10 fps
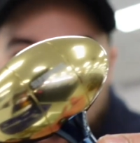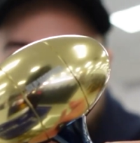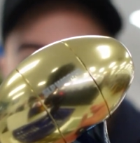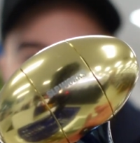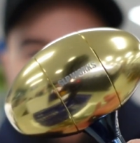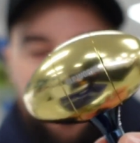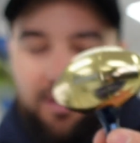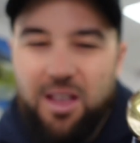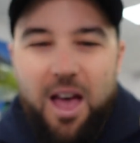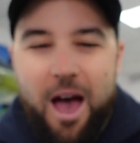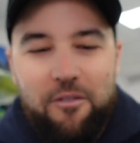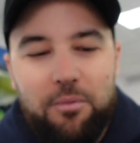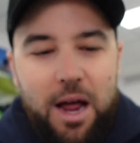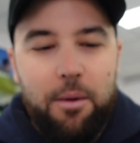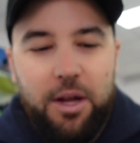But yeah, I haven't
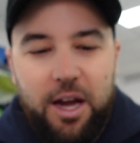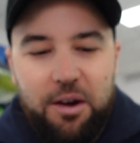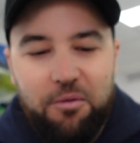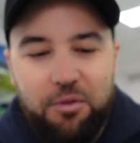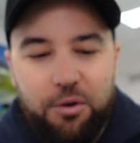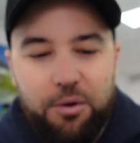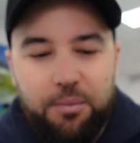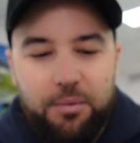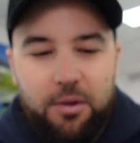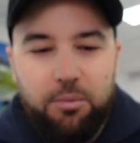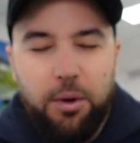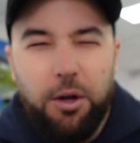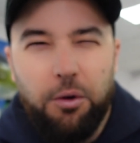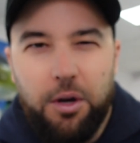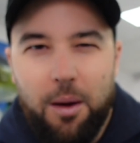been able to get them for, it's been a
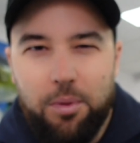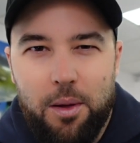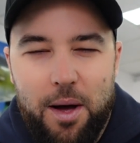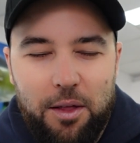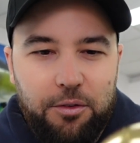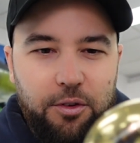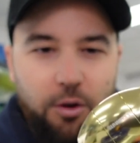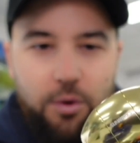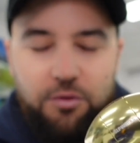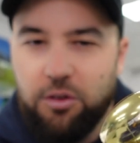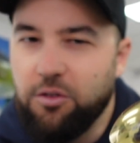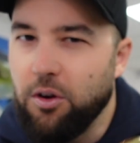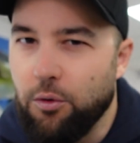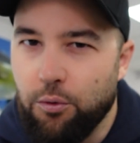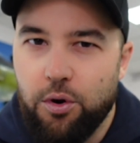good couple of months, so we've just got
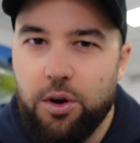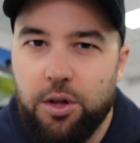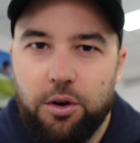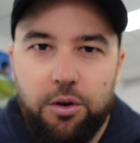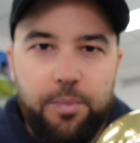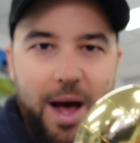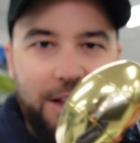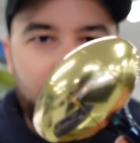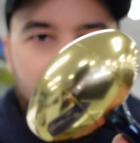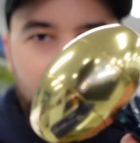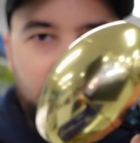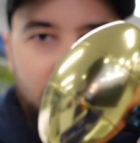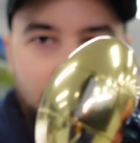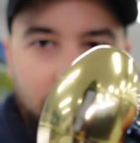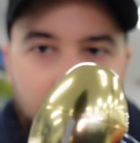a really good batch of these
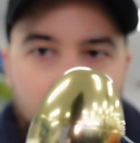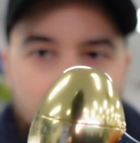come in.